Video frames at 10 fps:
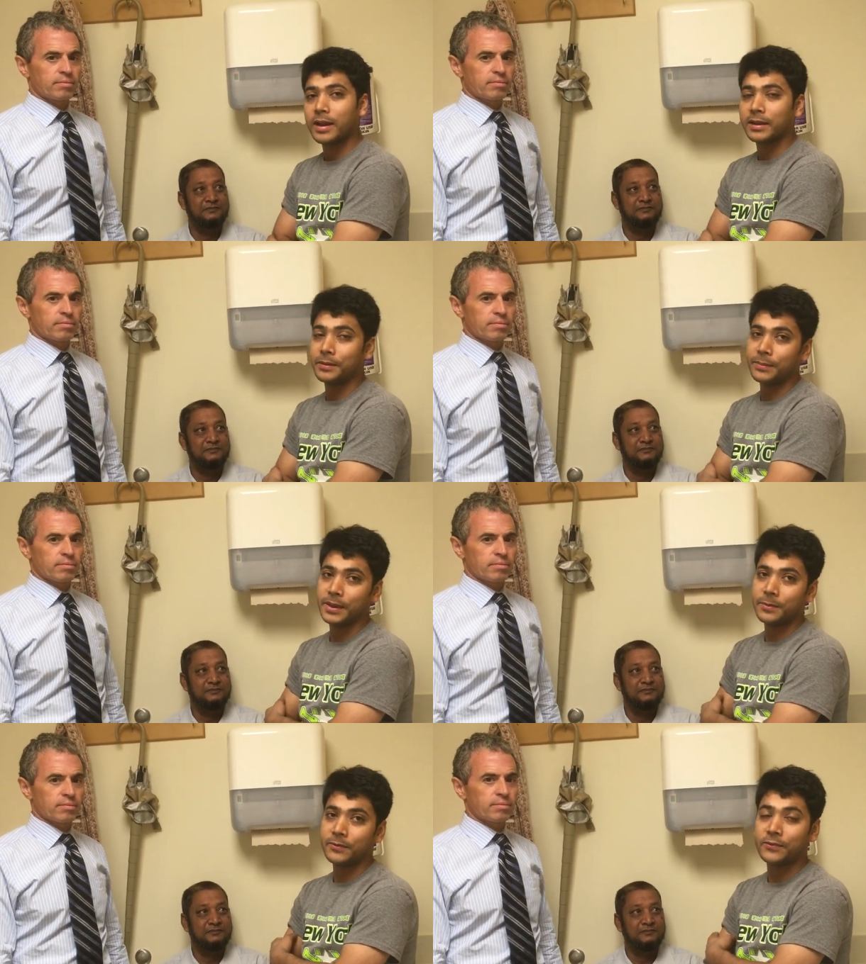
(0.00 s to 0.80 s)
Speaker 1: like
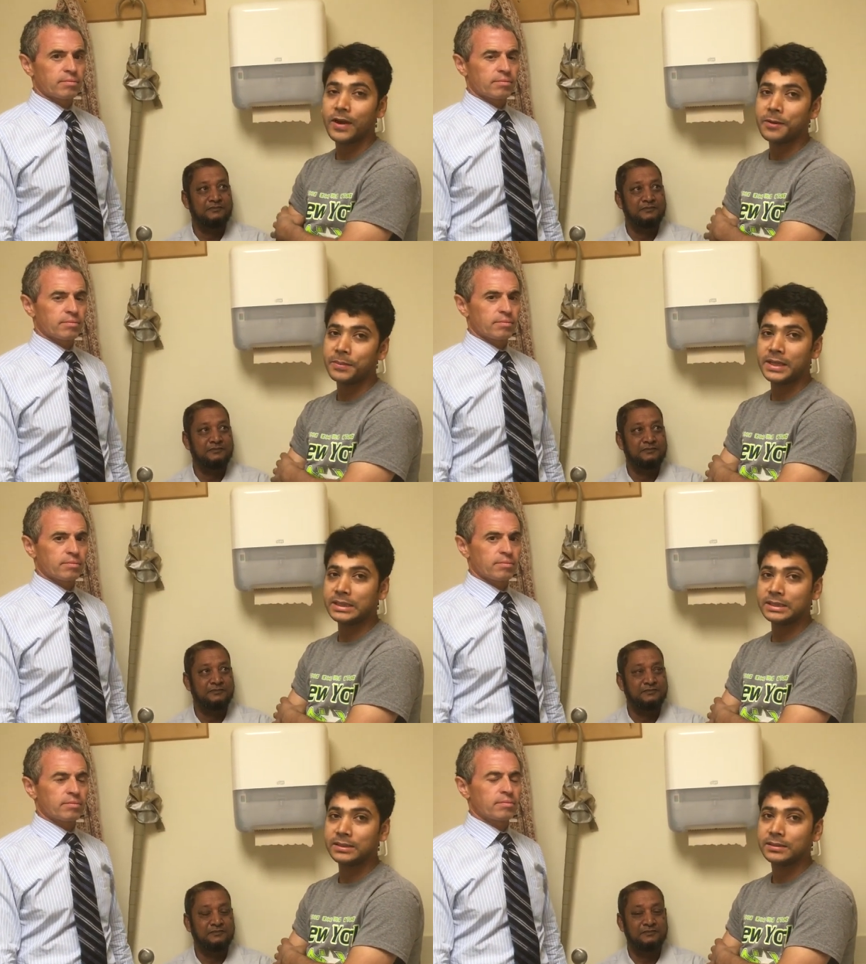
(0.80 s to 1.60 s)
minimum five
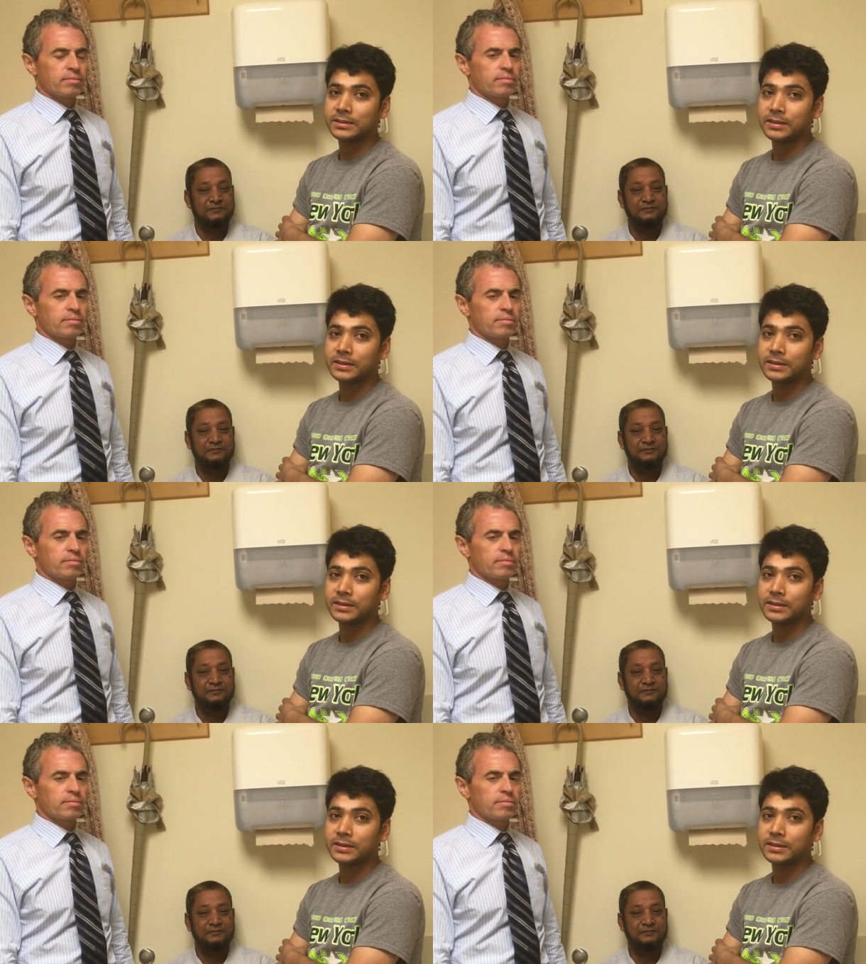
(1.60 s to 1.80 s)
minutes